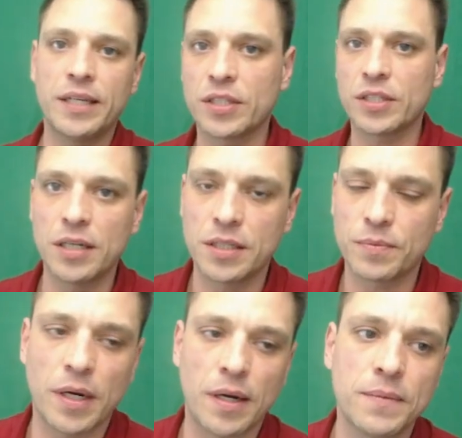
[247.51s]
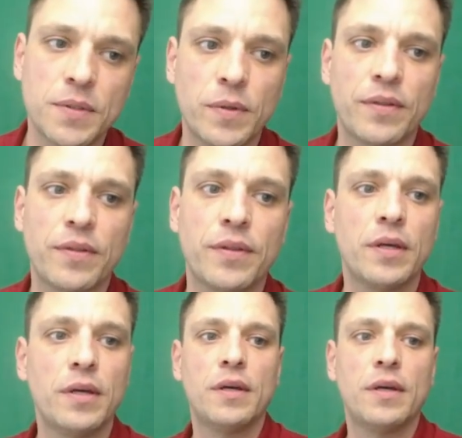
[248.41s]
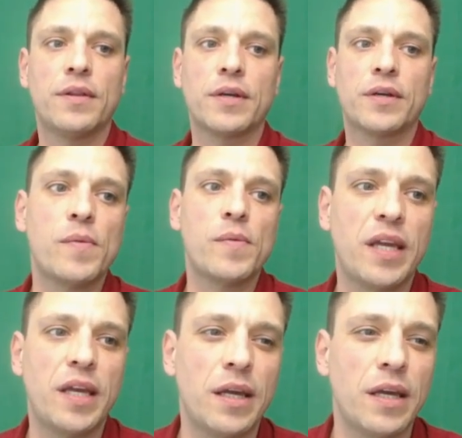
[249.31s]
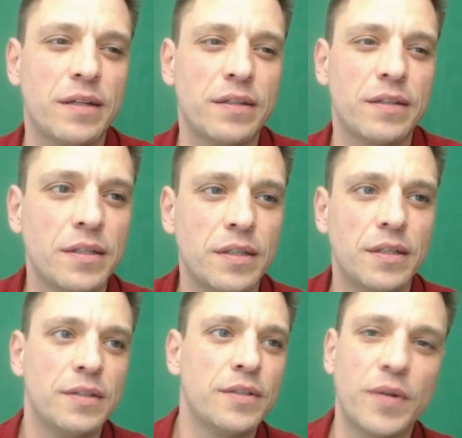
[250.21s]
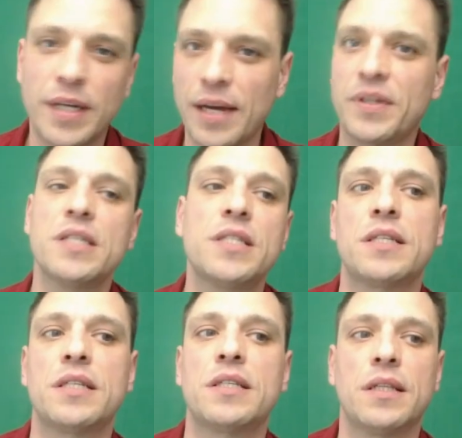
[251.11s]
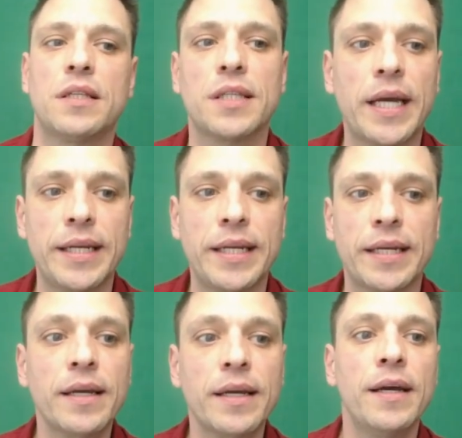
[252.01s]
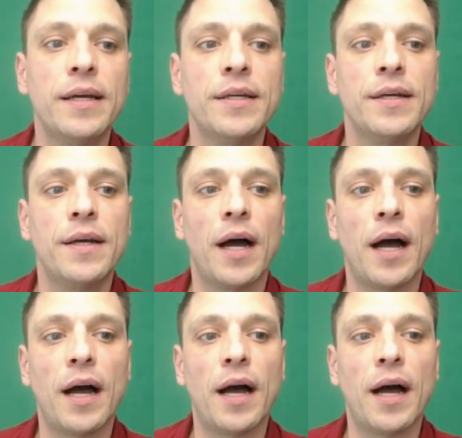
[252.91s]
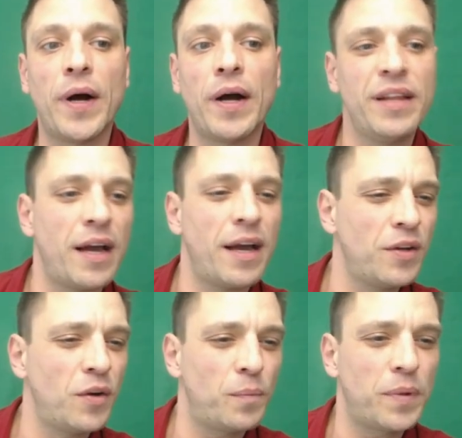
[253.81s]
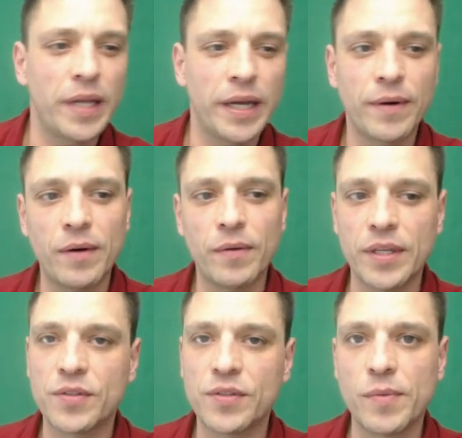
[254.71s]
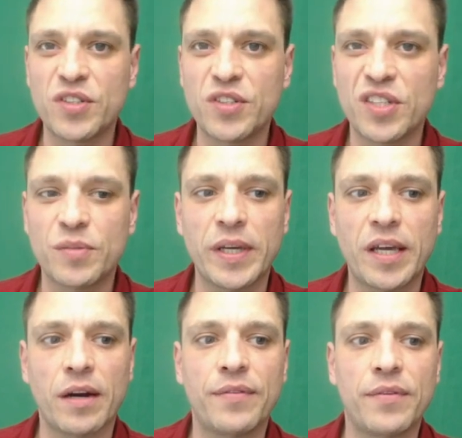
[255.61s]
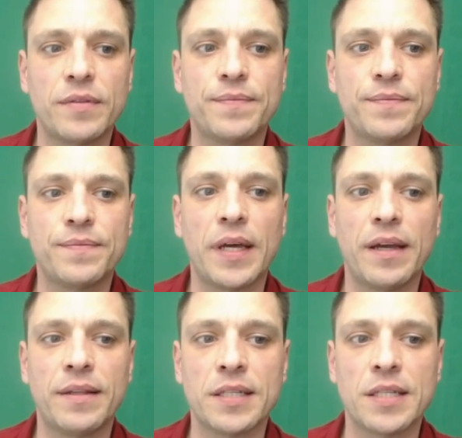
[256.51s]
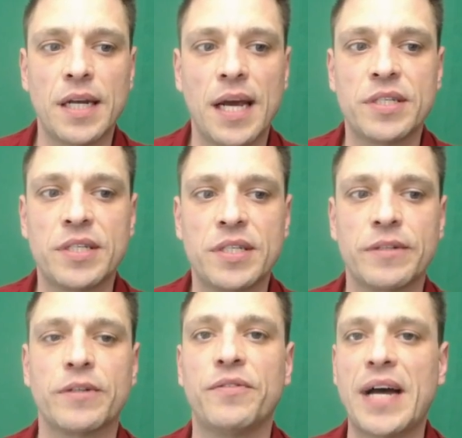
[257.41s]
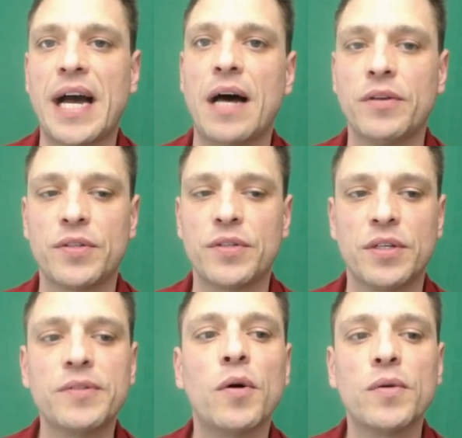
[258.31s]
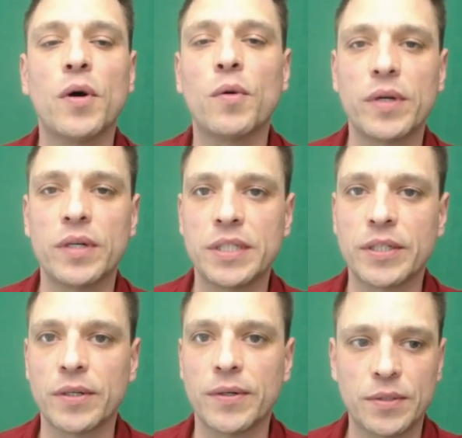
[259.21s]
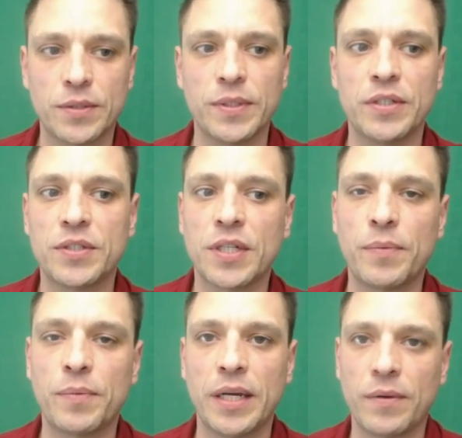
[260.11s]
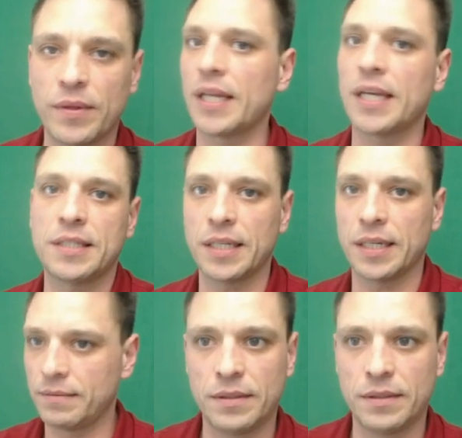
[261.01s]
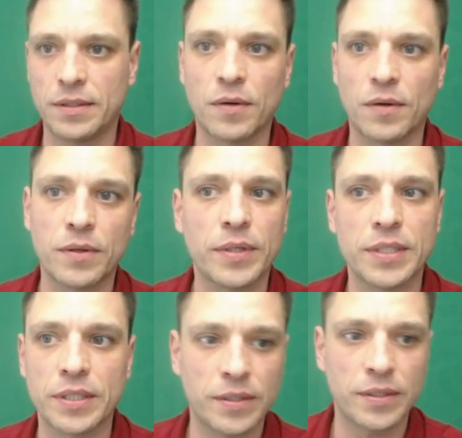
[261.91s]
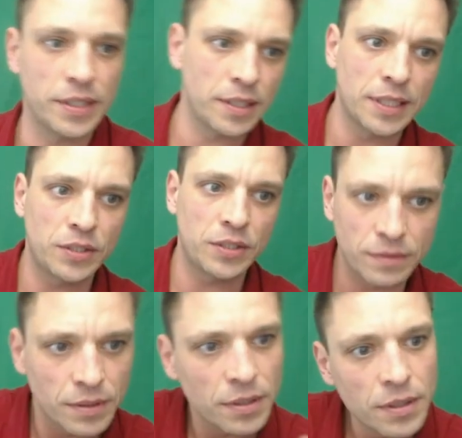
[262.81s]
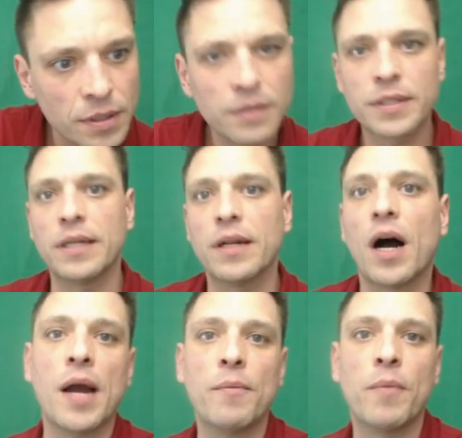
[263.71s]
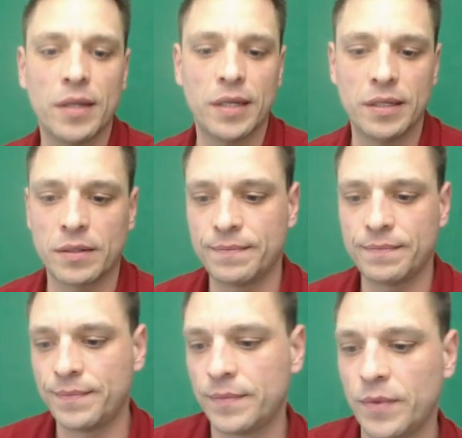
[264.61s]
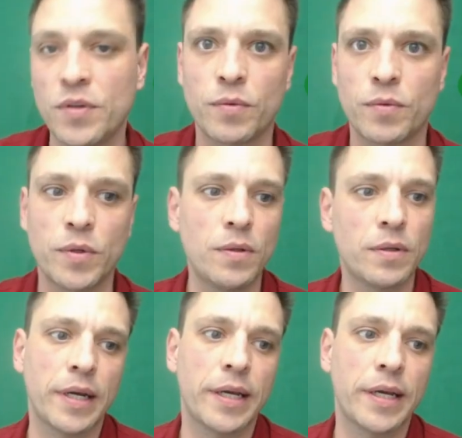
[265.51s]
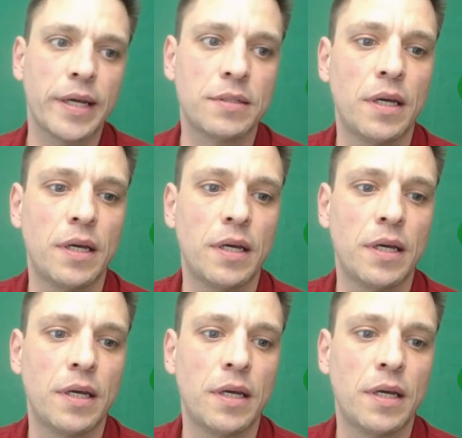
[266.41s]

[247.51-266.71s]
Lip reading: It just causes problems with the Chroma Key, and you want to have consistent lighting. But yeah, I don't play around with this too much. Just be careful that it doesn't have a zero value, so you don't know where zero is. When you start playing with it, that's it. You don't know where zero is unless you can eyeball it or use a ruler, I guess.